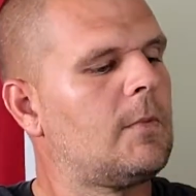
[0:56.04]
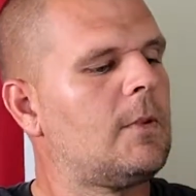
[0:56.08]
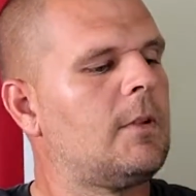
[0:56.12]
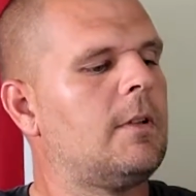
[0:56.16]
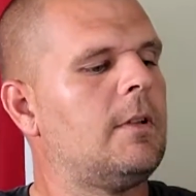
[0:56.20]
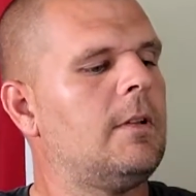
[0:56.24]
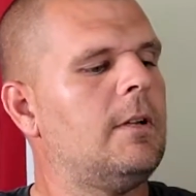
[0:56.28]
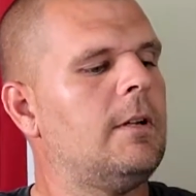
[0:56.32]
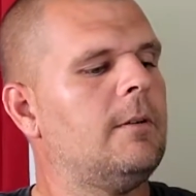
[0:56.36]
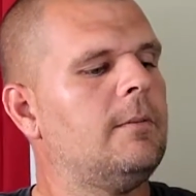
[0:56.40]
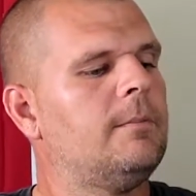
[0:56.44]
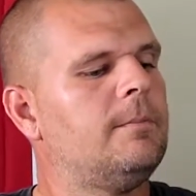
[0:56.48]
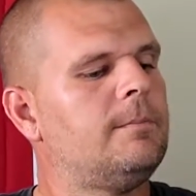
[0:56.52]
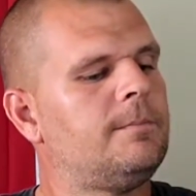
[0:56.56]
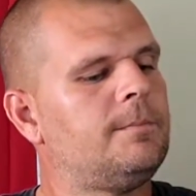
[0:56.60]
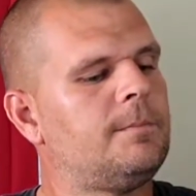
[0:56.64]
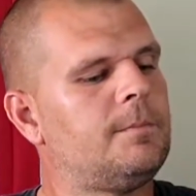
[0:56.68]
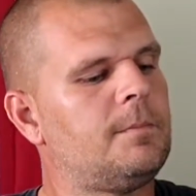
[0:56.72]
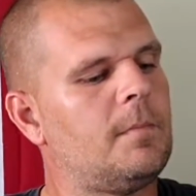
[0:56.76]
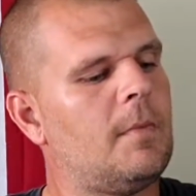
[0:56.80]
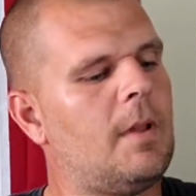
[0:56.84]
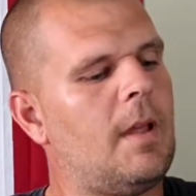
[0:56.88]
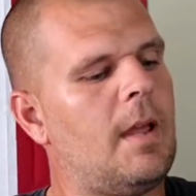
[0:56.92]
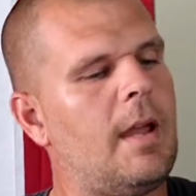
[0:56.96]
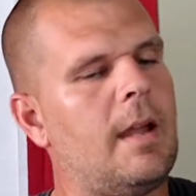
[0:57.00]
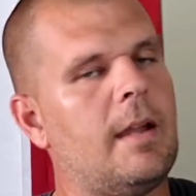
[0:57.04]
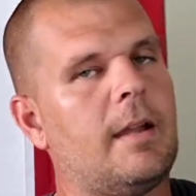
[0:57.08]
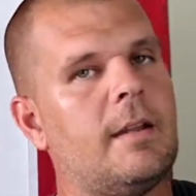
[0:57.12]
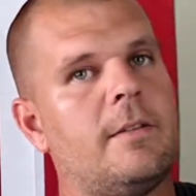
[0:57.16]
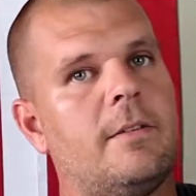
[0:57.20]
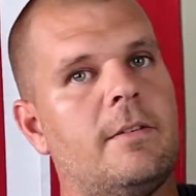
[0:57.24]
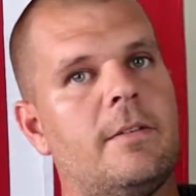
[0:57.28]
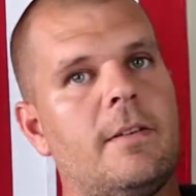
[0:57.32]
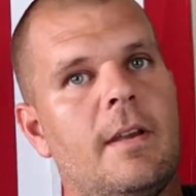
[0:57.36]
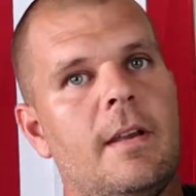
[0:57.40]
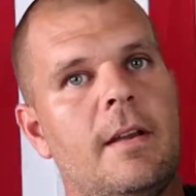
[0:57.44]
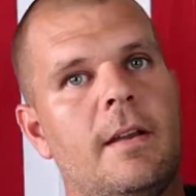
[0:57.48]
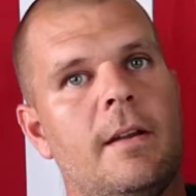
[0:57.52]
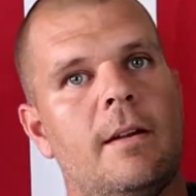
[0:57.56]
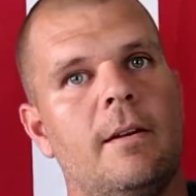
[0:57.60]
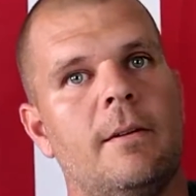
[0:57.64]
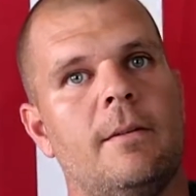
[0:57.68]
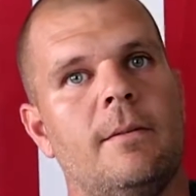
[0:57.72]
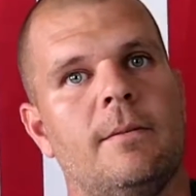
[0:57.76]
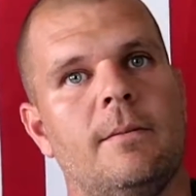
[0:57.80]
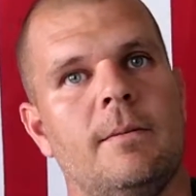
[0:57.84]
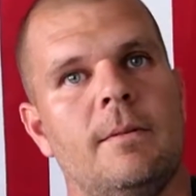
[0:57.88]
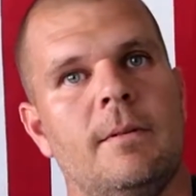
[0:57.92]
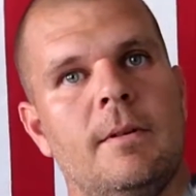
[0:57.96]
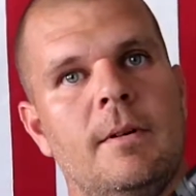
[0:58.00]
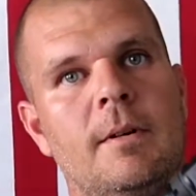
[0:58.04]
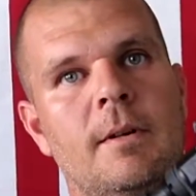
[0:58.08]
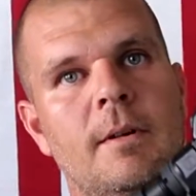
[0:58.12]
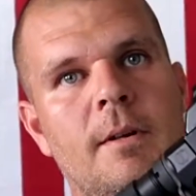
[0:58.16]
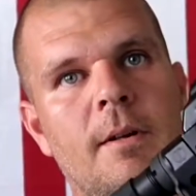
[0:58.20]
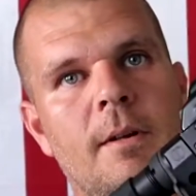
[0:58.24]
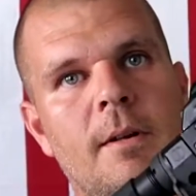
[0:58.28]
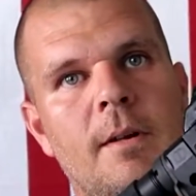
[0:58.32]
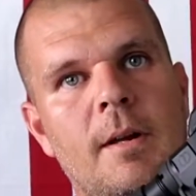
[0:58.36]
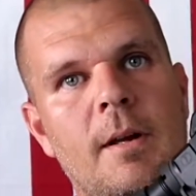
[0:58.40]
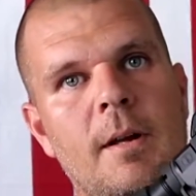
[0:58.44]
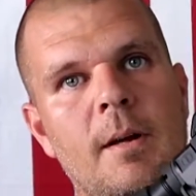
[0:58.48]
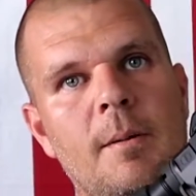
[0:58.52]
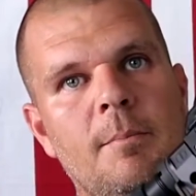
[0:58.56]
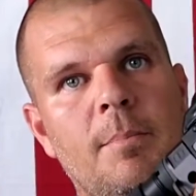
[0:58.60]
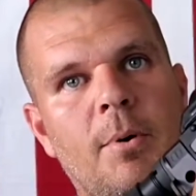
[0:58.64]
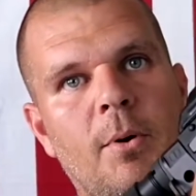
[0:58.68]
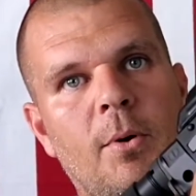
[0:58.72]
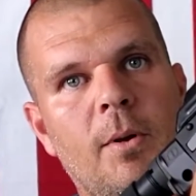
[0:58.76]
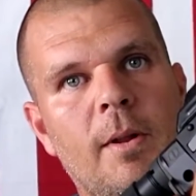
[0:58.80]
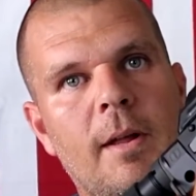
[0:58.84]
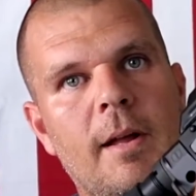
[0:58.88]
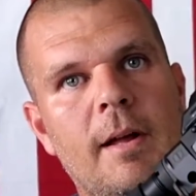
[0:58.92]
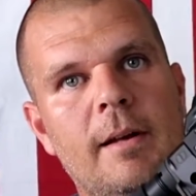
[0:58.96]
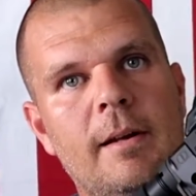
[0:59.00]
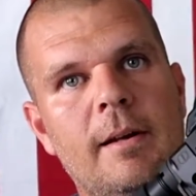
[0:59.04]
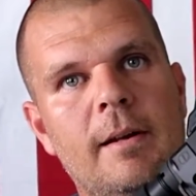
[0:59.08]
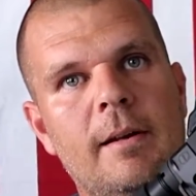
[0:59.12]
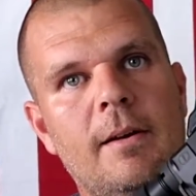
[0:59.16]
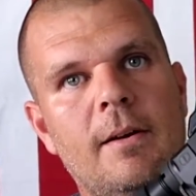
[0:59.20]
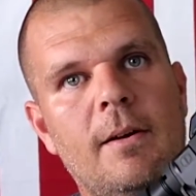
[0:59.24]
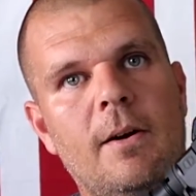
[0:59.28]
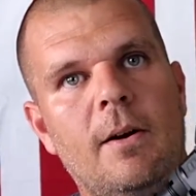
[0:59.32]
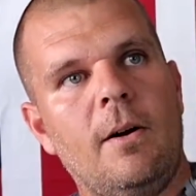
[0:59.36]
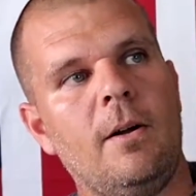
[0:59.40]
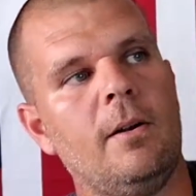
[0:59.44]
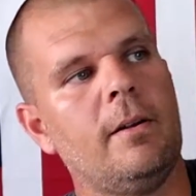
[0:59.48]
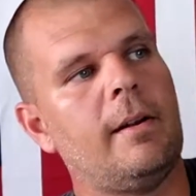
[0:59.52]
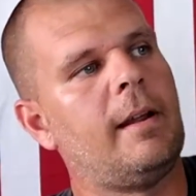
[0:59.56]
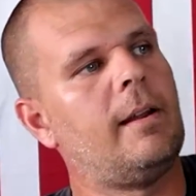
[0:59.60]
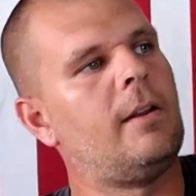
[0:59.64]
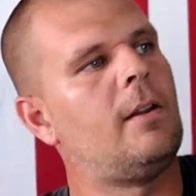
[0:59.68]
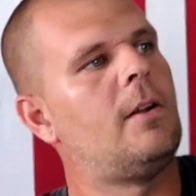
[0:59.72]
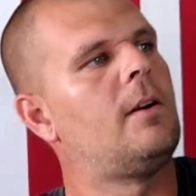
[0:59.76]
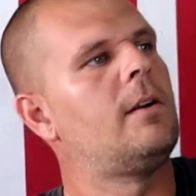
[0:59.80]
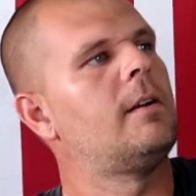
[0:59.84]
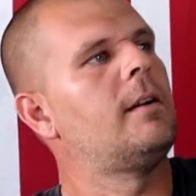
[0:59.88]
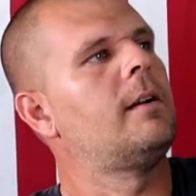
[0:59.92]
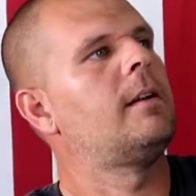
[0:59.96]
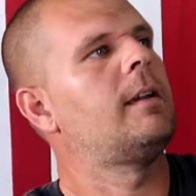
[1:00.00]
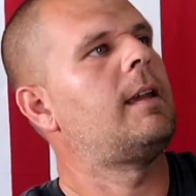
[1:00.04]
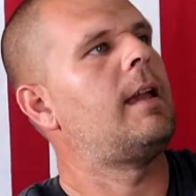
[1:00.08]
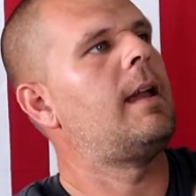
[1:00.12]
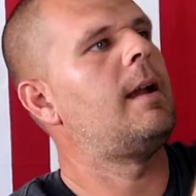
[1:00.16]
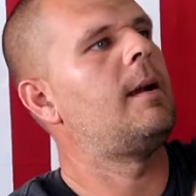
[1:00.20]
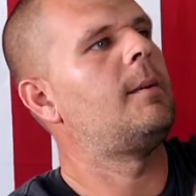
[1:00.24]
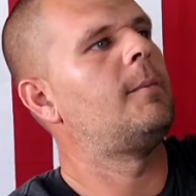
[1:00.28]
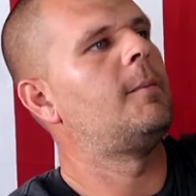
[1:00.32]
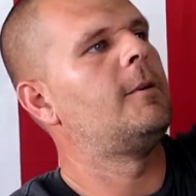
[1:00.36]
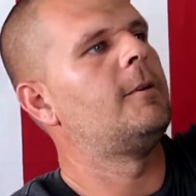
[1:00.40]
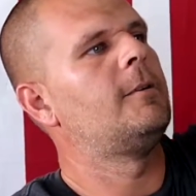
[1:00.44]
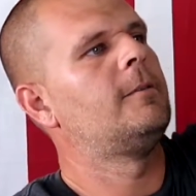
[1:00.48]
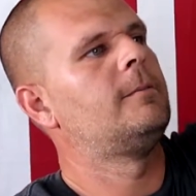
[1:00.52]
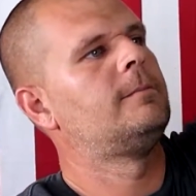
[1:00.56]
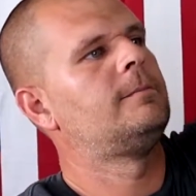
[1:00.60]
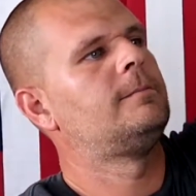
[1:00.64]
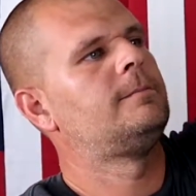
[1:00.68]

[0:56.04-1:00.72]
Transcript: Clear. I can sit here and pull on all day long on camera,